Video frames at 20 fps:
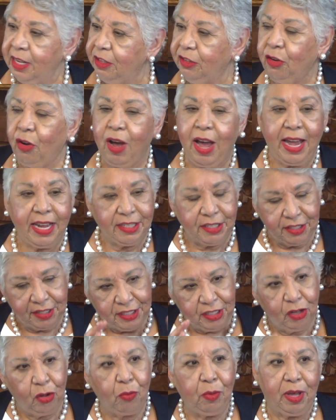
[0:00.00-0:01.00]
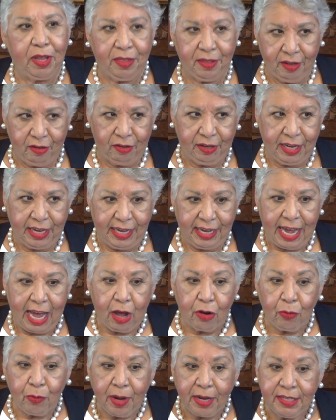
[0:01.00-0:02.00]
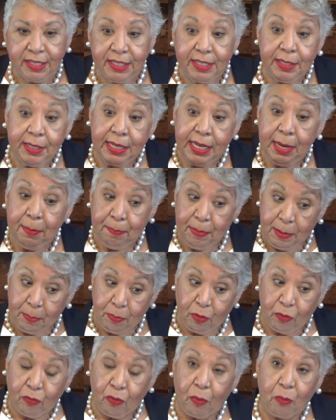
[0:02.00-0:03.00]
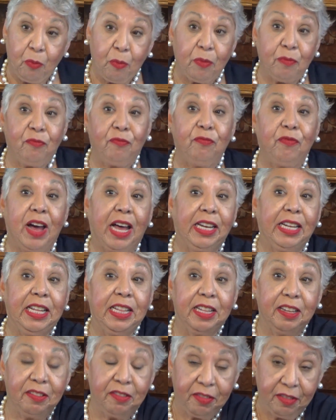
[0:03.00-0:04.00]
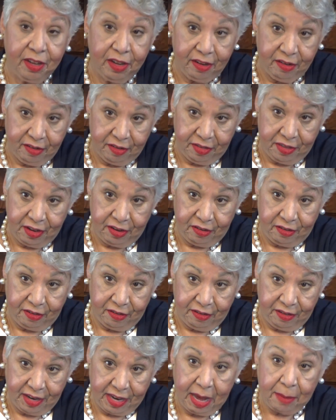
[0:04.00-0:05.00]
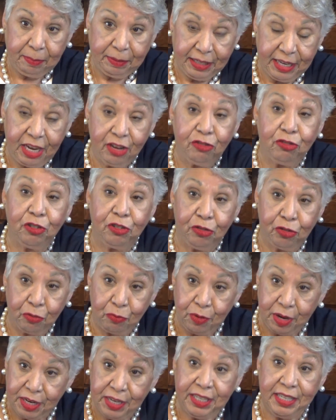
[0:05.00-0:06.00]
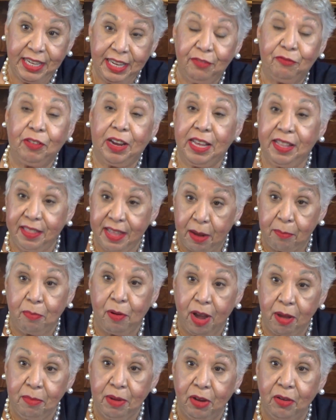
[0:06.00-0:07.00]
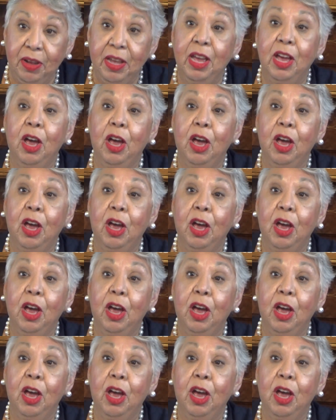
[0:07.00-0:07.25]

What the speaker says: So I had to deal with, okay, how do I keep people from filing their application to run in that primary